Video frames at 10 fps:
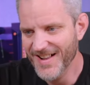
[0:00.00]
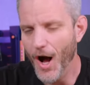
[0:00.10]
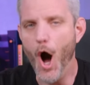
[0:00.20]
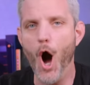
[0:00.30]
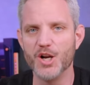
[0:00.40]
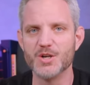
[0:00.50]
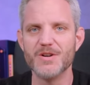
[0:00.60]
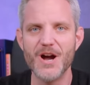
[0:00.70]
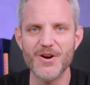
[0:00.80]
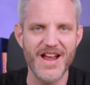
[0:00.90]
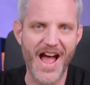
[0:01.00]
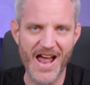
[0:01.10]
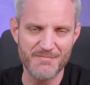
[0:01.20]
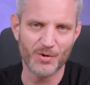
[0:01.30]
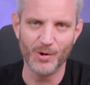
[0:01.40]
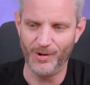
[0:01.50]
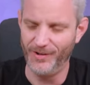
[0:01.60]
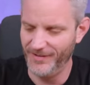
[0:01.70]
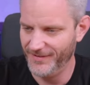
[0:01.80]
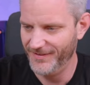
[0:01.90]
admiral. Honorary
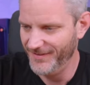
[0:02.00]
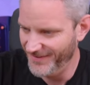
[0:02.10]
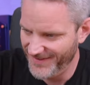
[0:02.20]
admiral. Yeah.